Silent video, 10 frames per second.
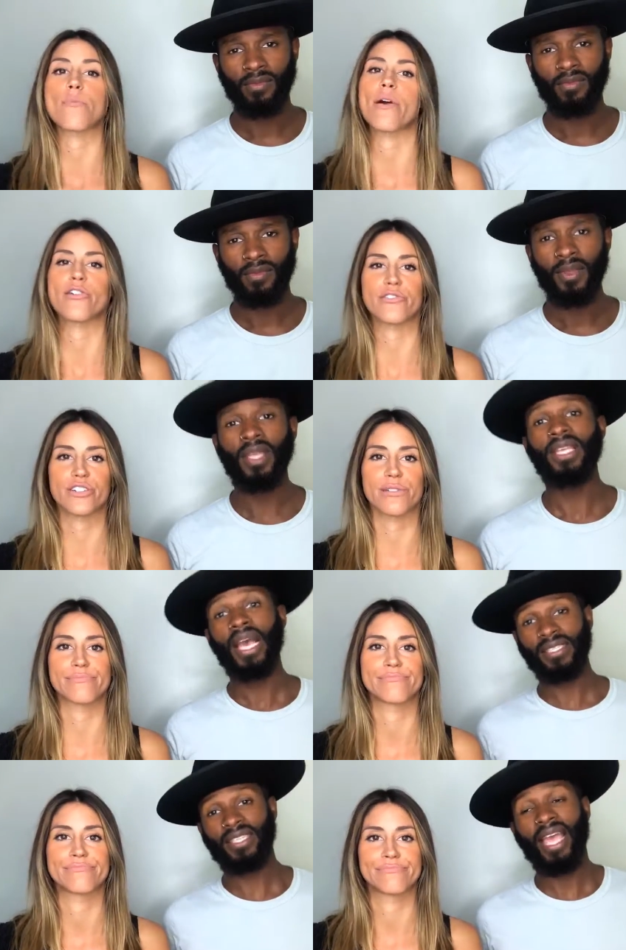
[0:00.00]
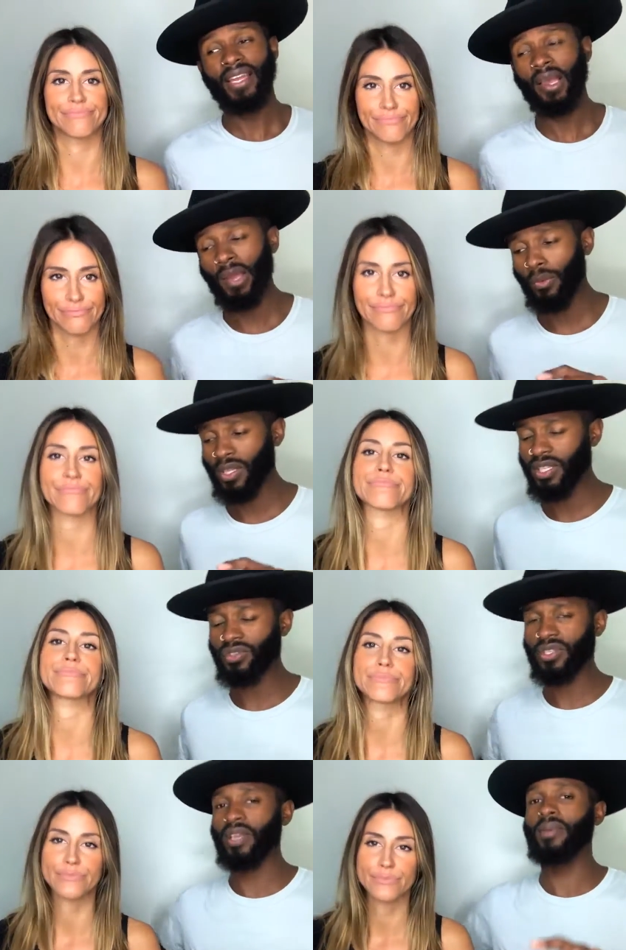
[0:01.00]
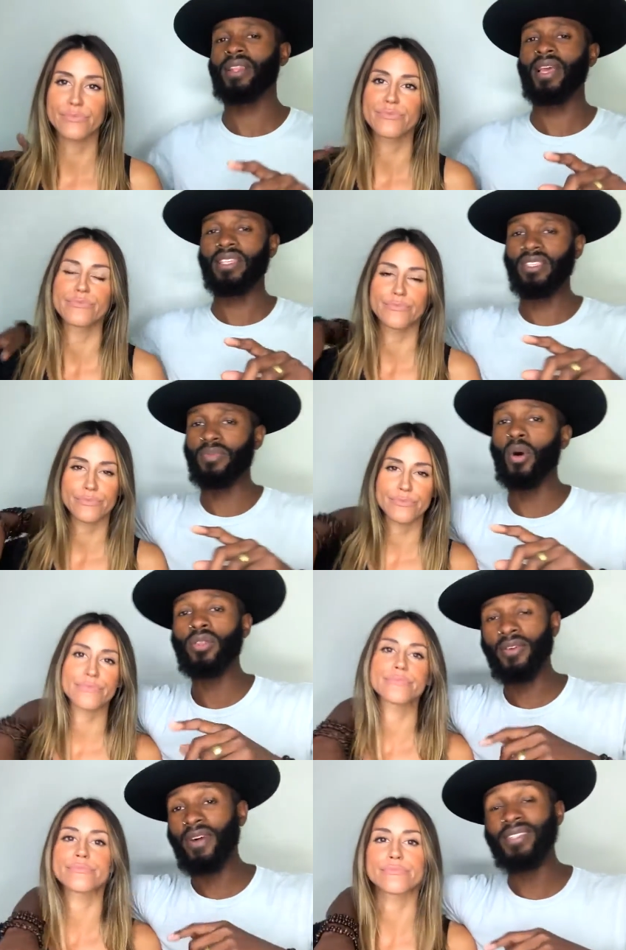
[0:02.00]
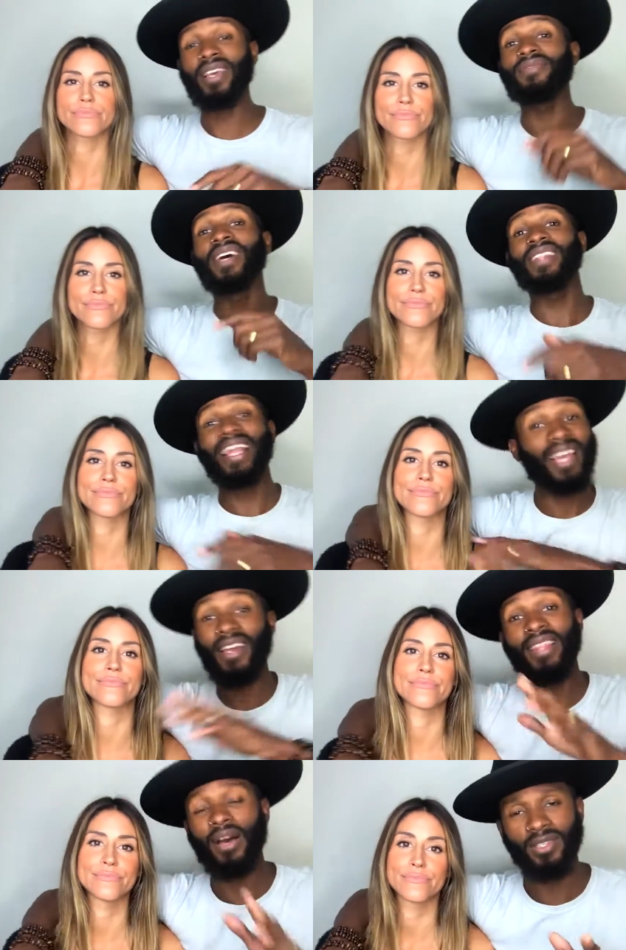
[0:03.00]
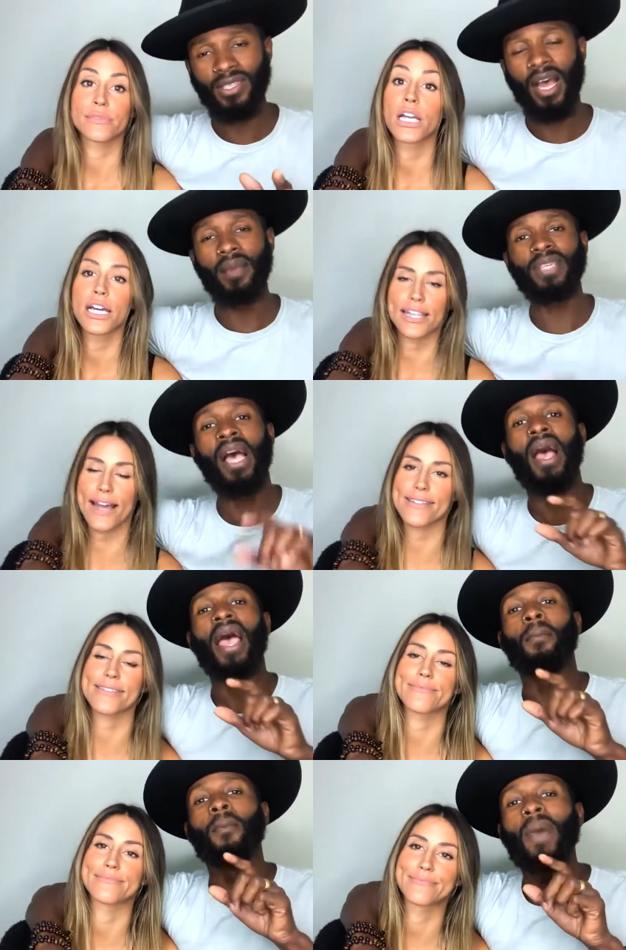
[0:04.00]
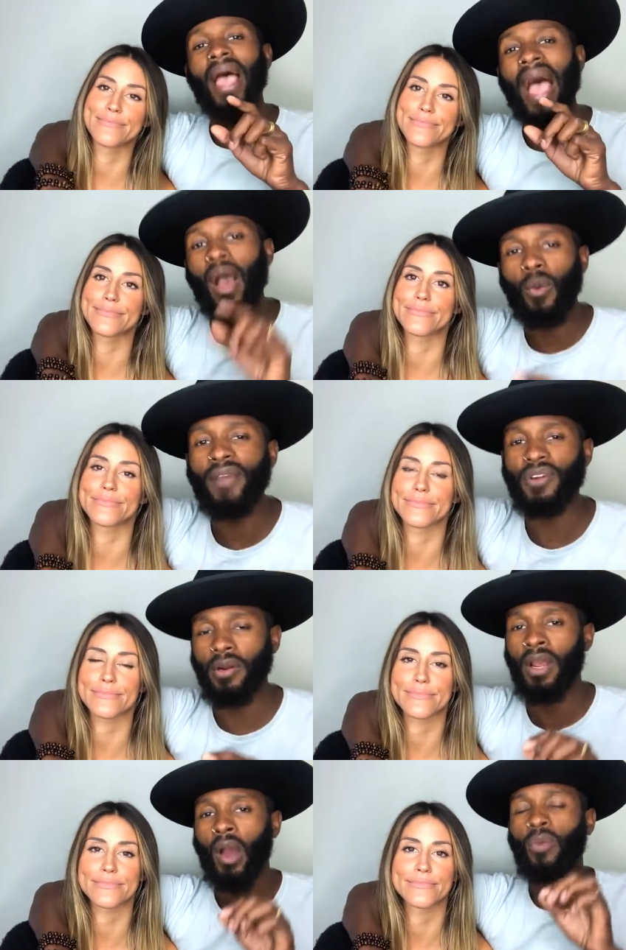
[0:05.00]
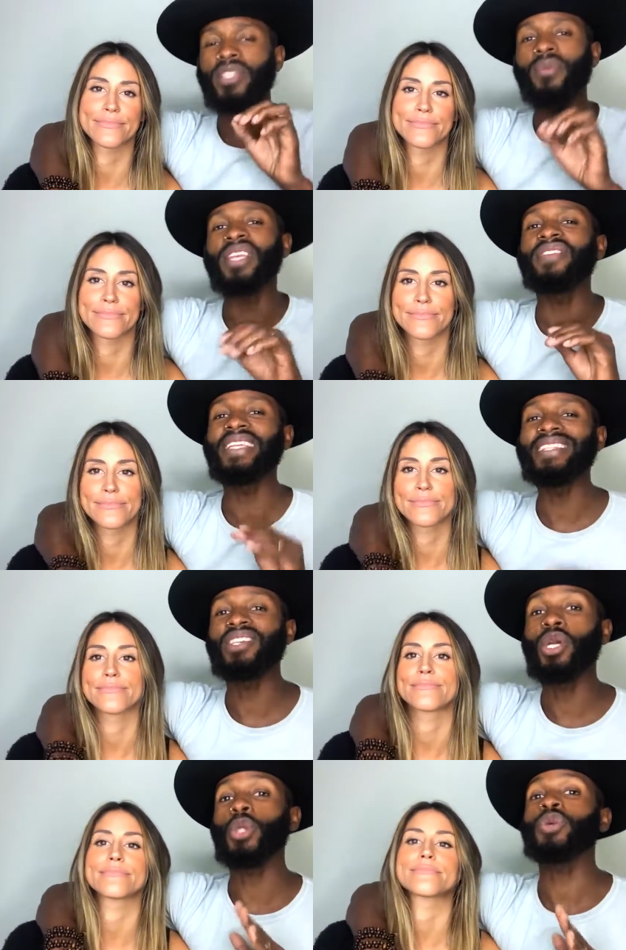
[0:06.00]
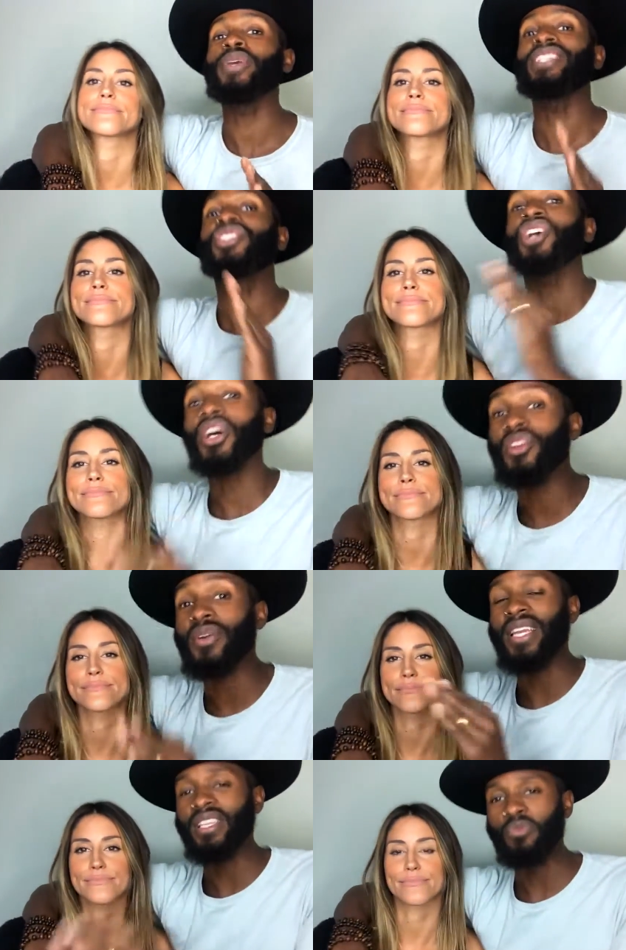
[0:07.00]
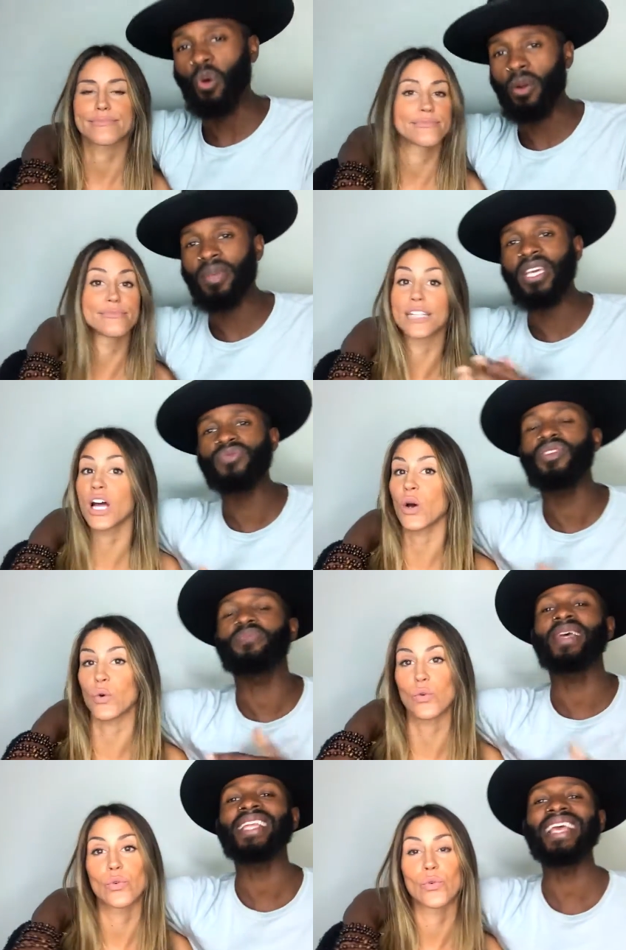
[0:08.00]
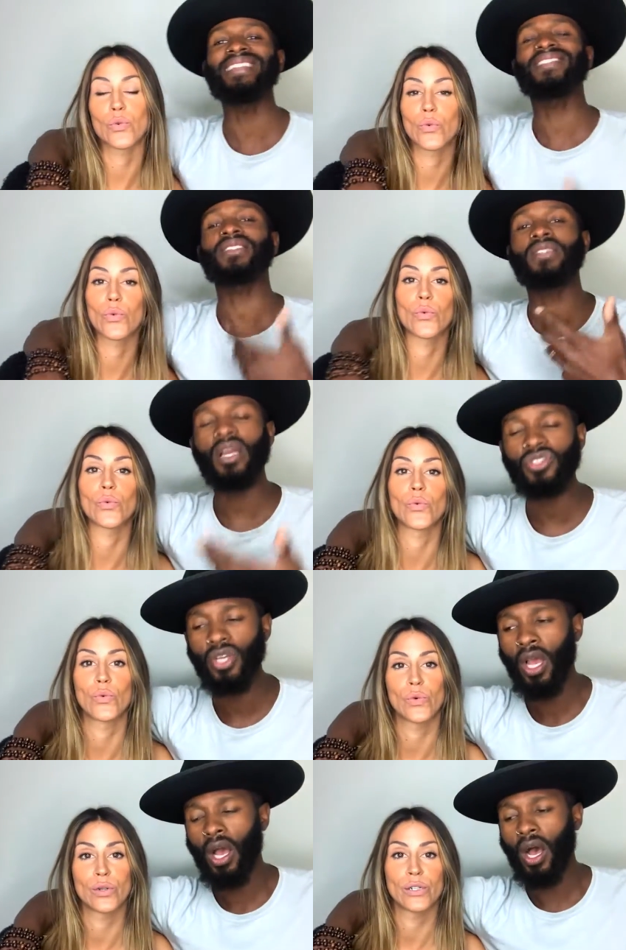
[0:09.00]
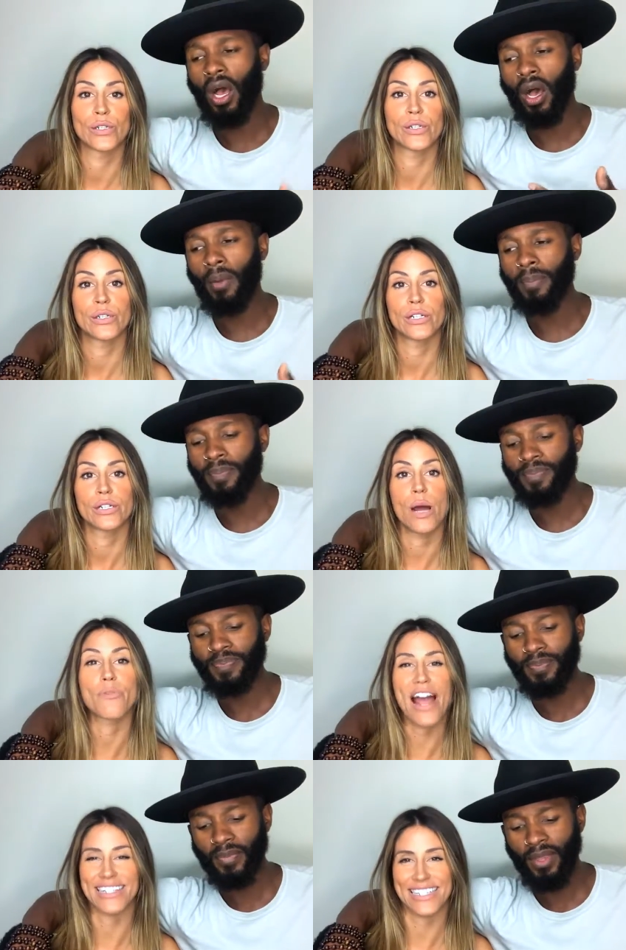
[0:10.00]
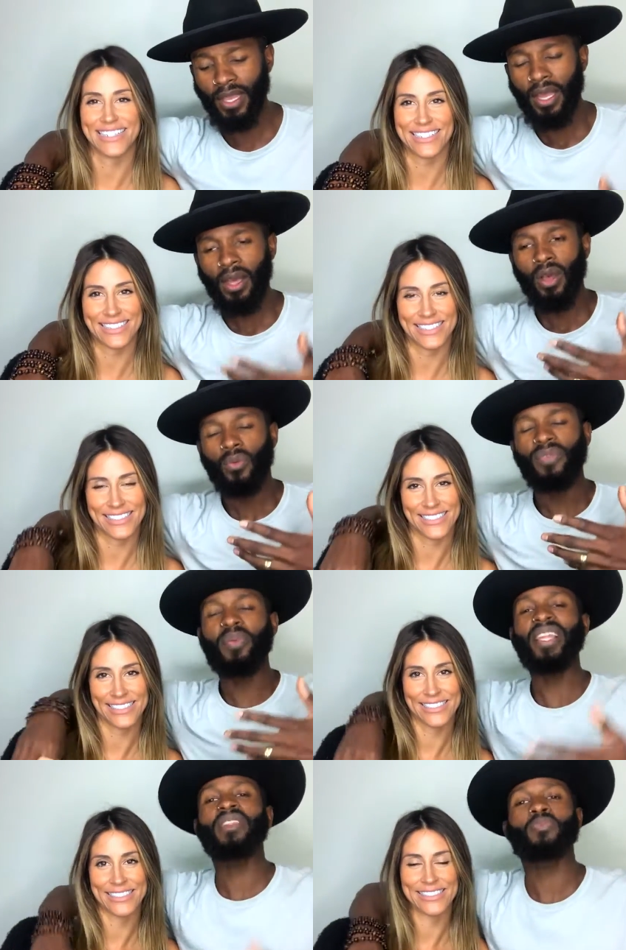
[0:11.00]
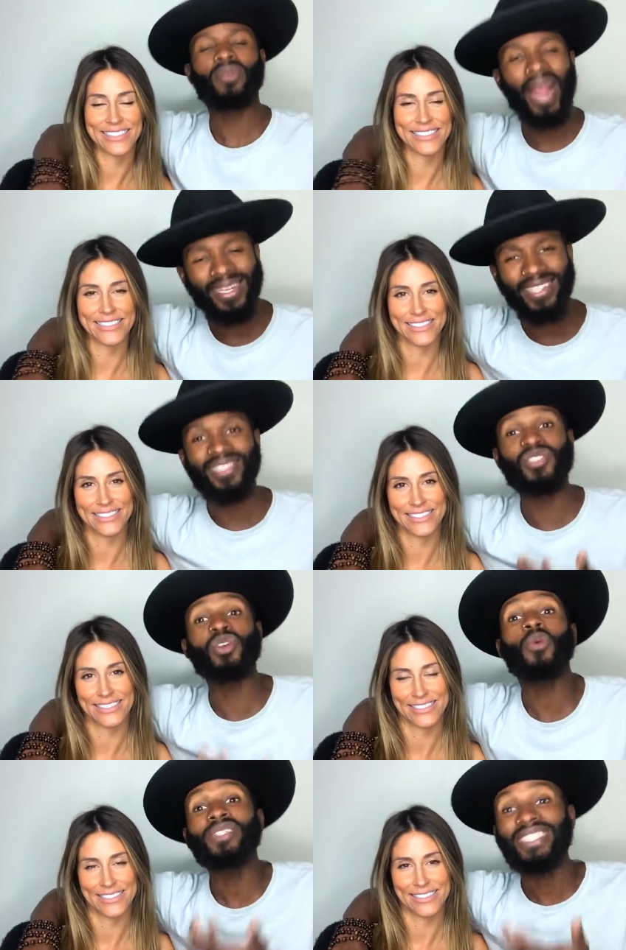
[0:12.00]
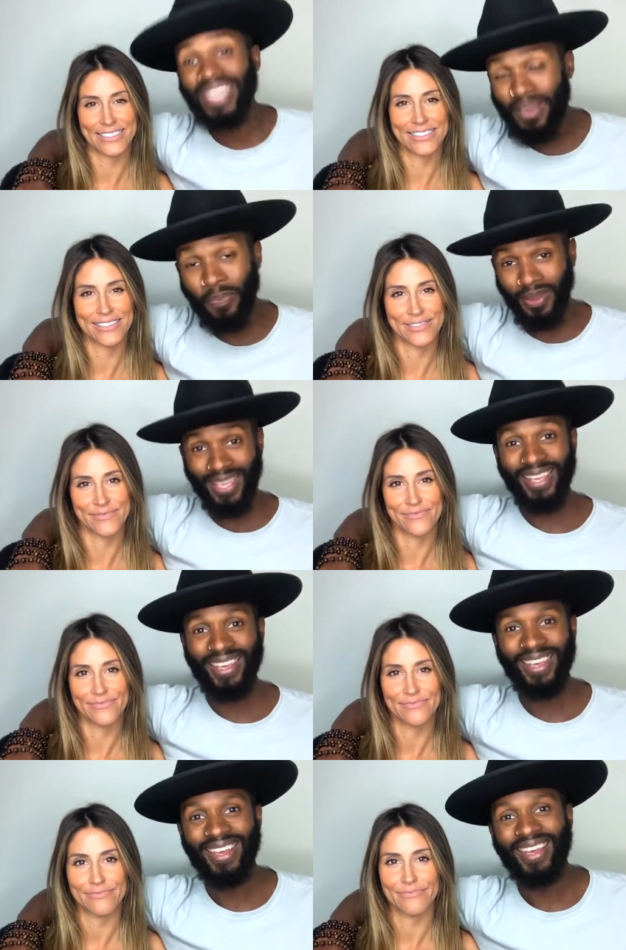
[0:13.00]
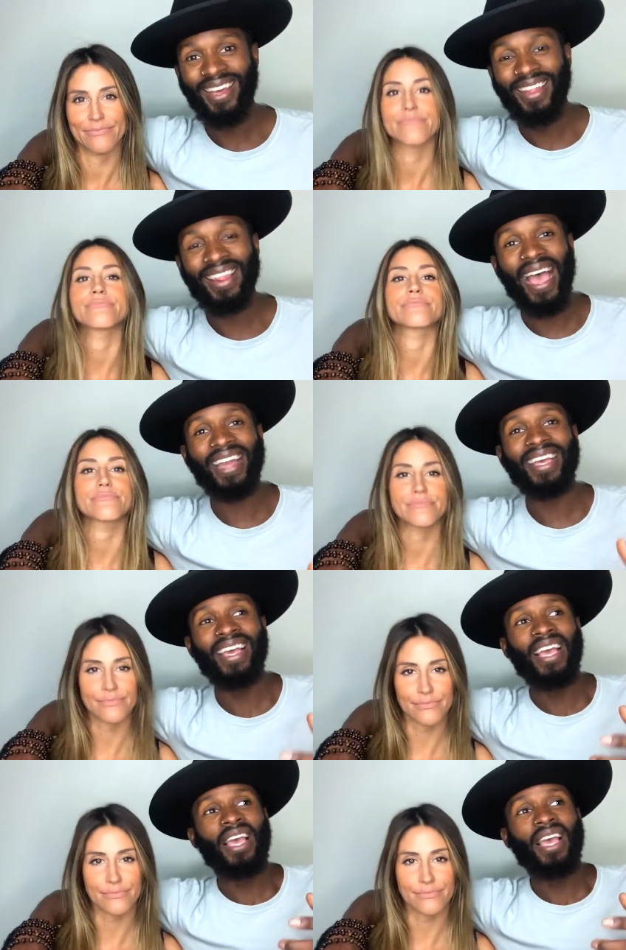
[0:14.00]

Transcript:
Speaker 1: our partnership.
Speaker 2: Yes. And, and what's interesting about that is both of us have done that like a thousand times. Yes. However, we don't even need to go to each other anymore because we've been in such, um, practice. we've been in the practice so deeply that